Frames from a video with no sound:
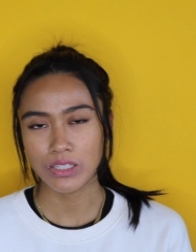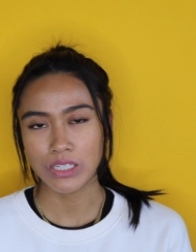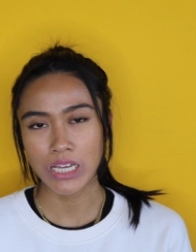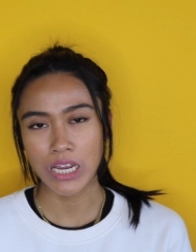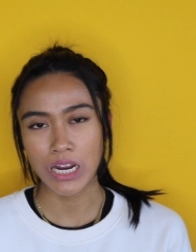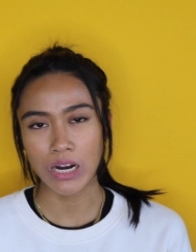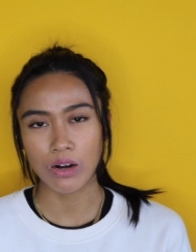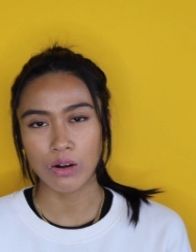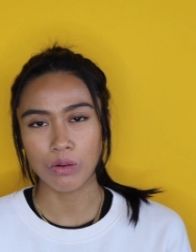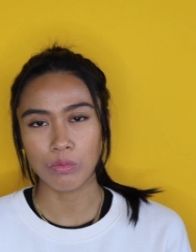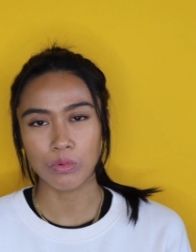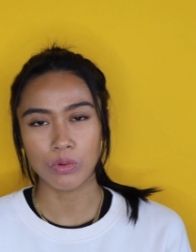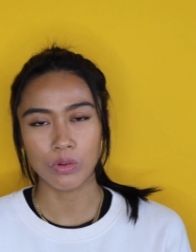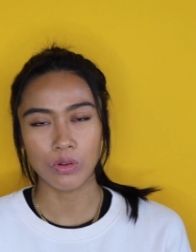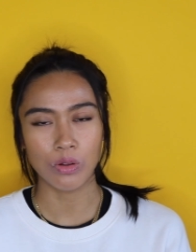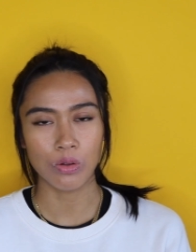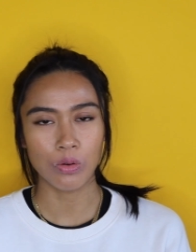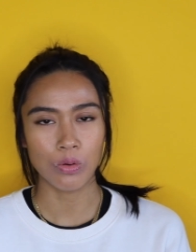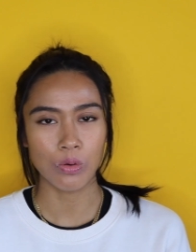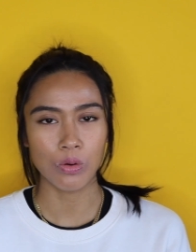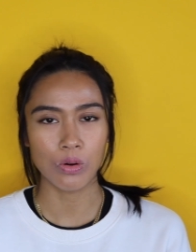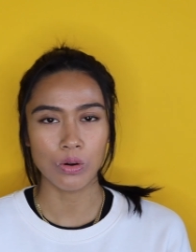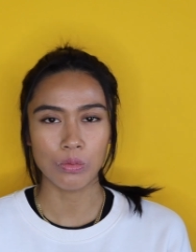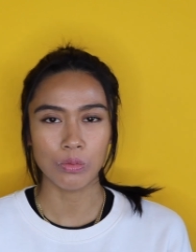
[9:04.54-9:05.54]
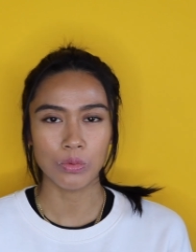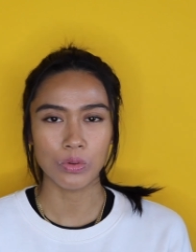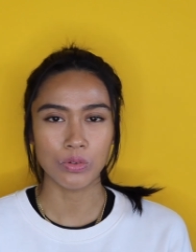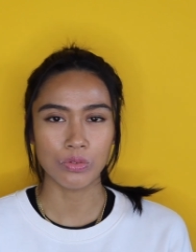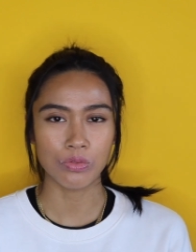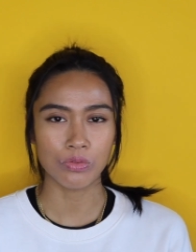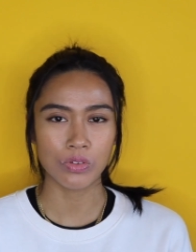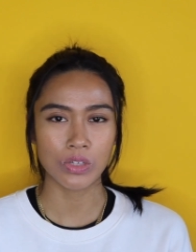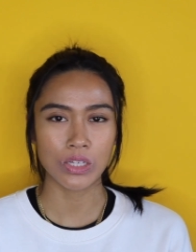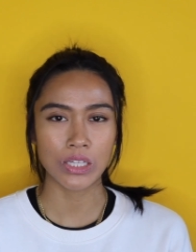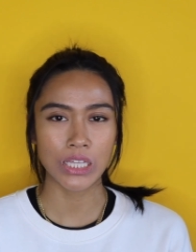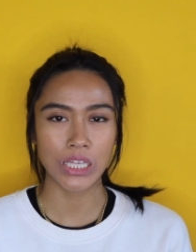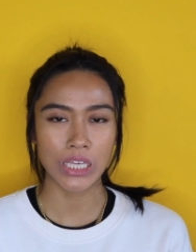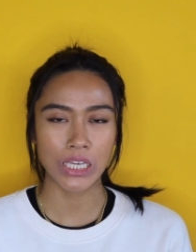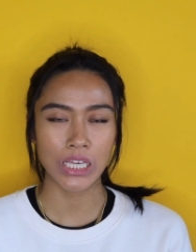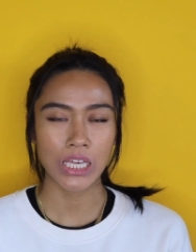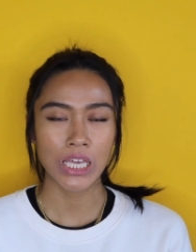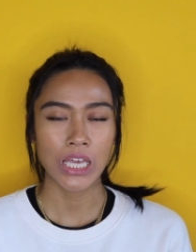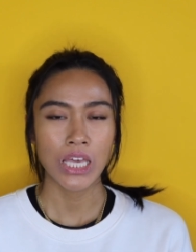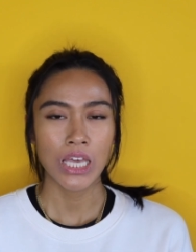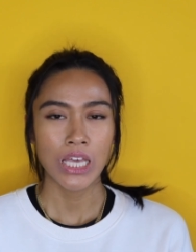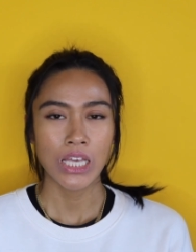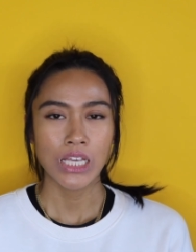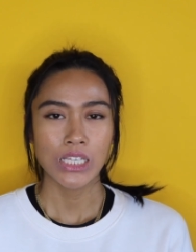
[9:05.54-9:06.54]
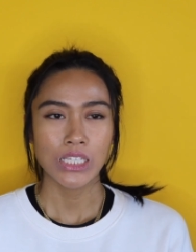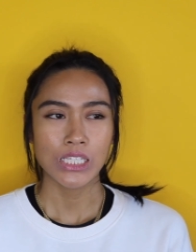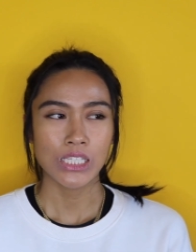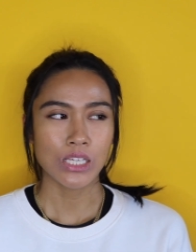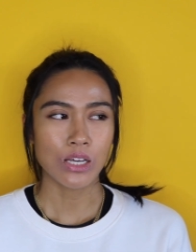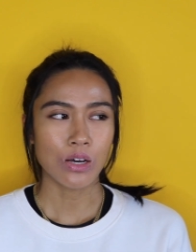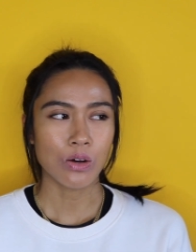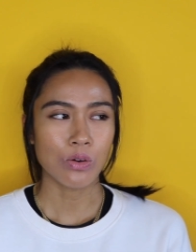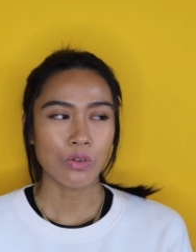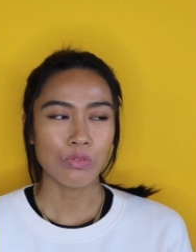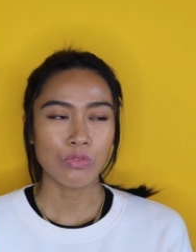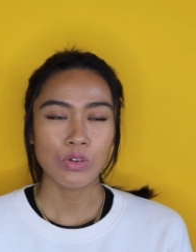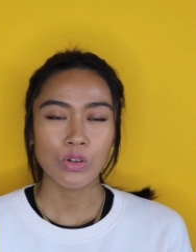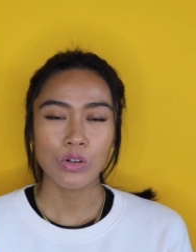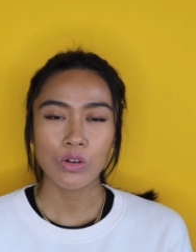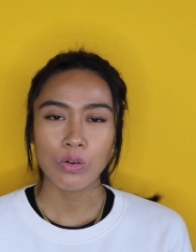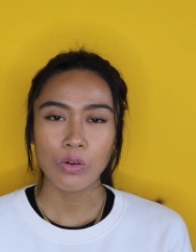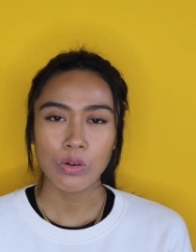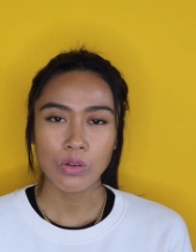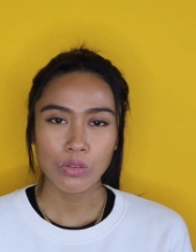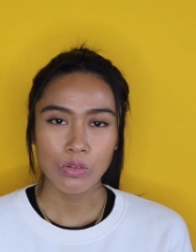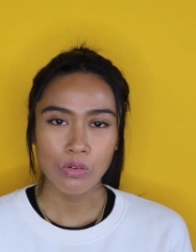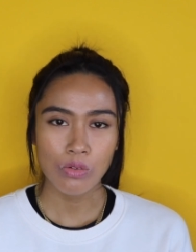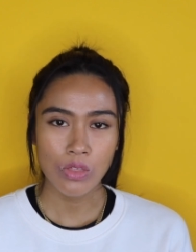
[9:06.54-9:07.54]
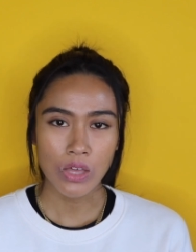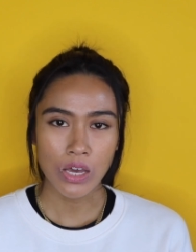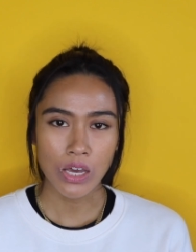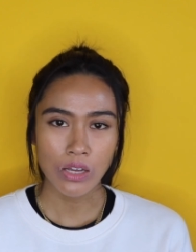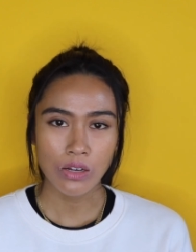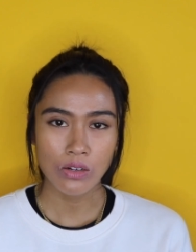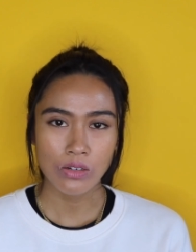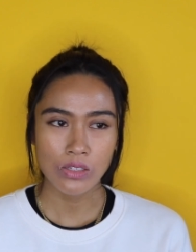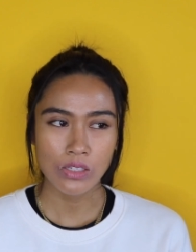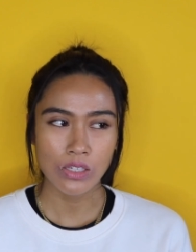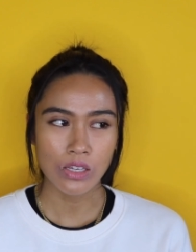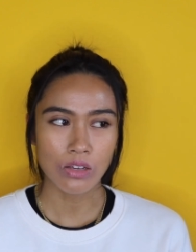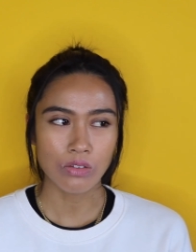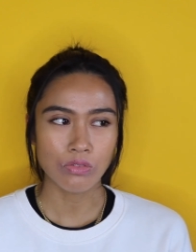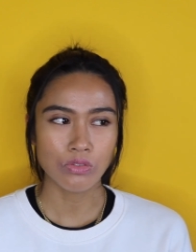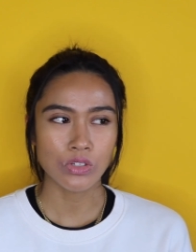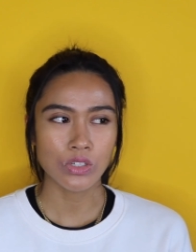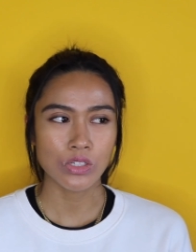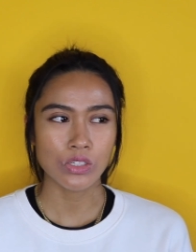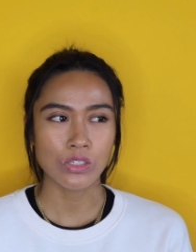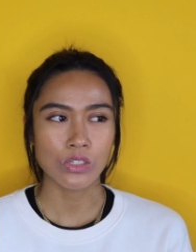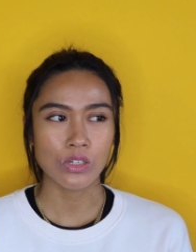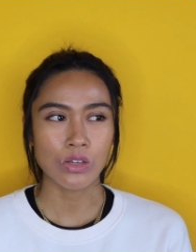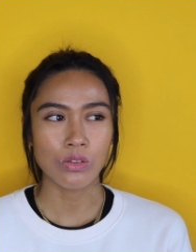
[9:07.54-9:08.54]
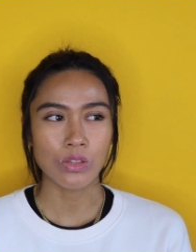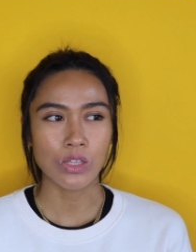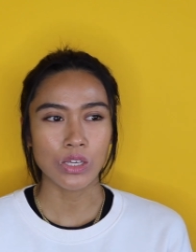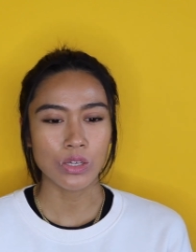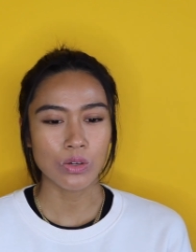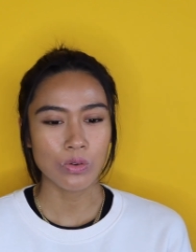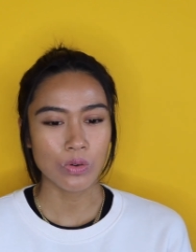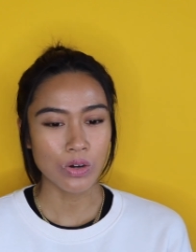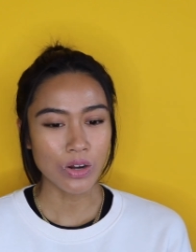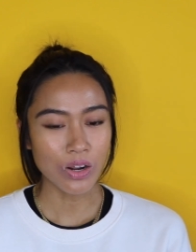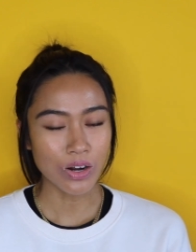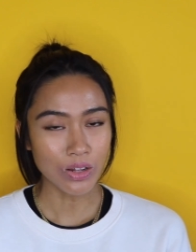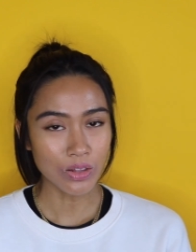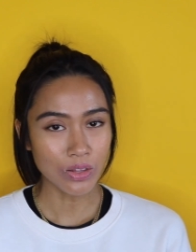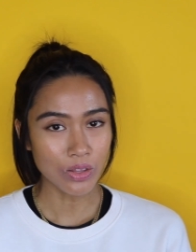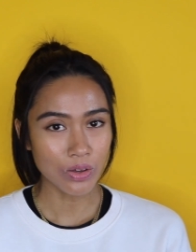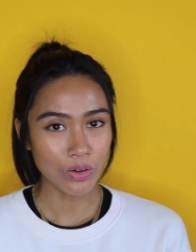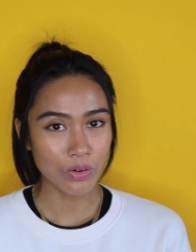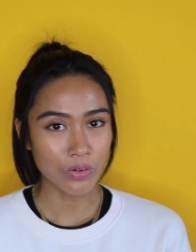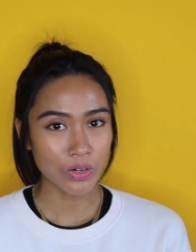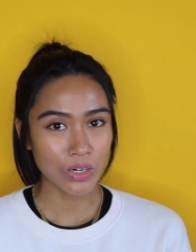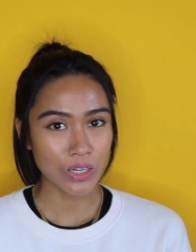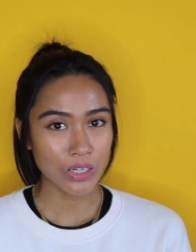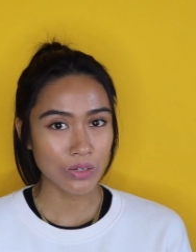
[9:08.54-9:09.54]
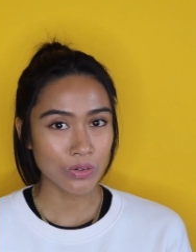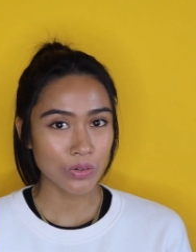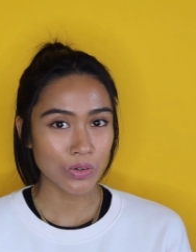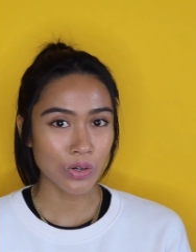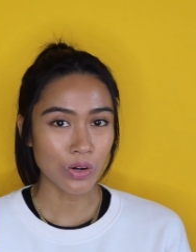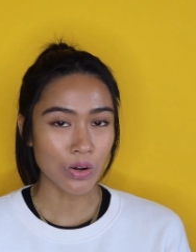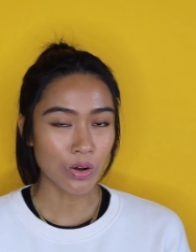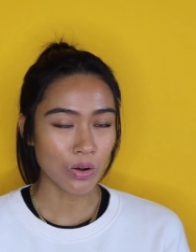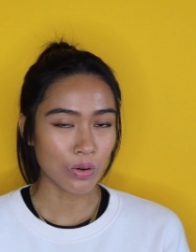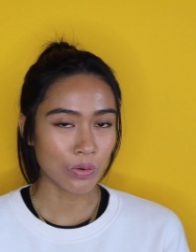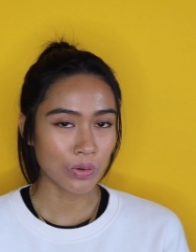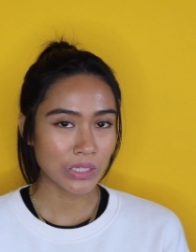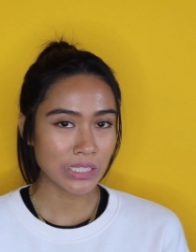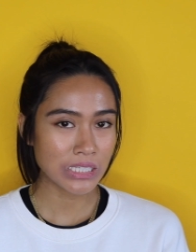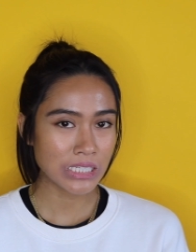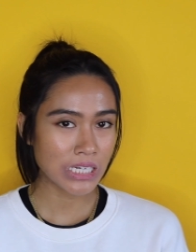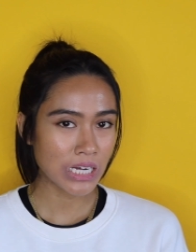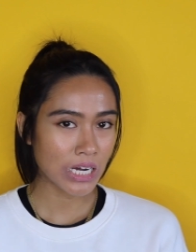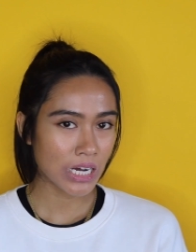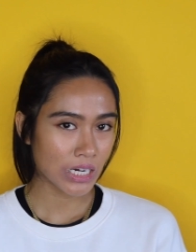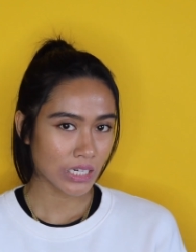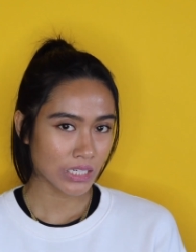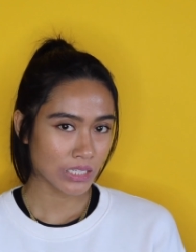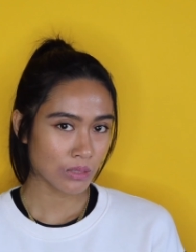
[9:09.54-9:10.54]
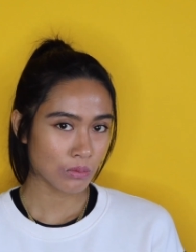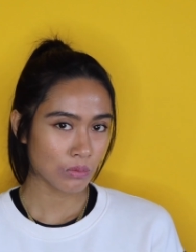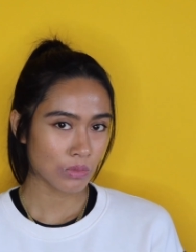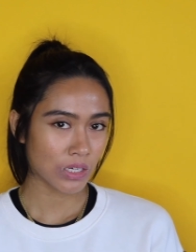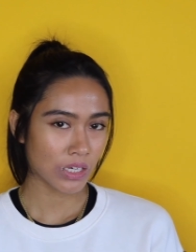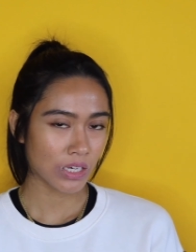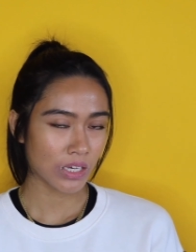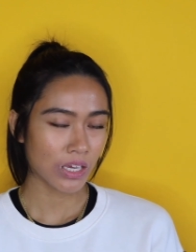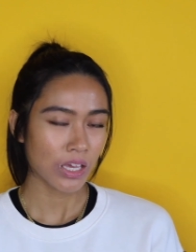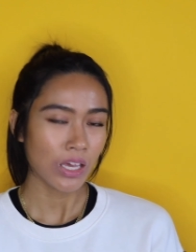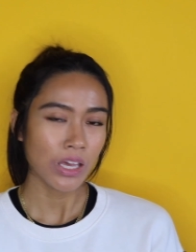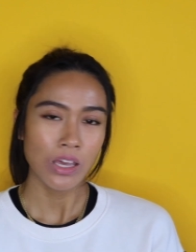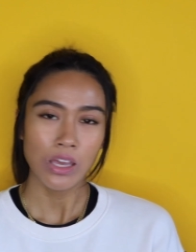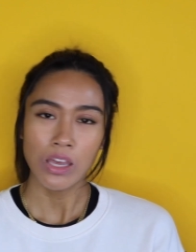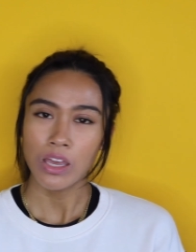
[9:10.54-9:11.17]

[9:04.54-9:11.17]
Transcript: terrible, horrible feeling. So if you're going through that yourself, just know that you are not alone and you can always talk to me.